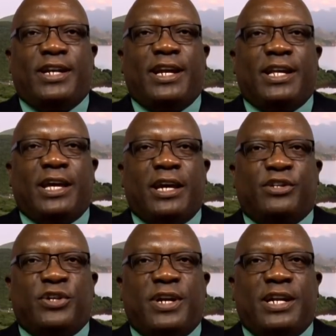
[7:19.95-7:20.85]

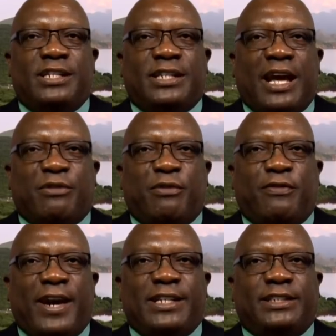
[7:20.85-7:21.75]
dedication and
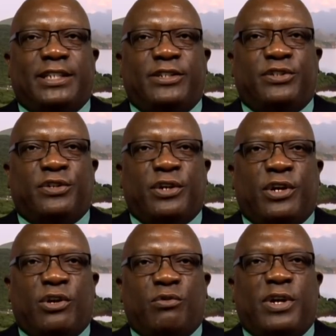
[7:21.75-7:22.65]
sacrifices
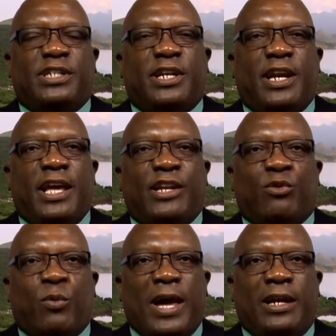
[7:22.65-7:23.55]

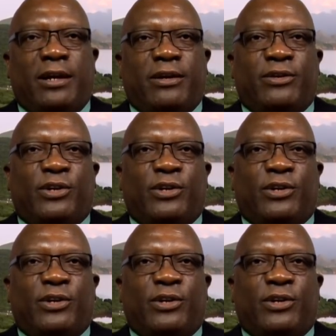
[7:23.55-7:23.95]
resonate well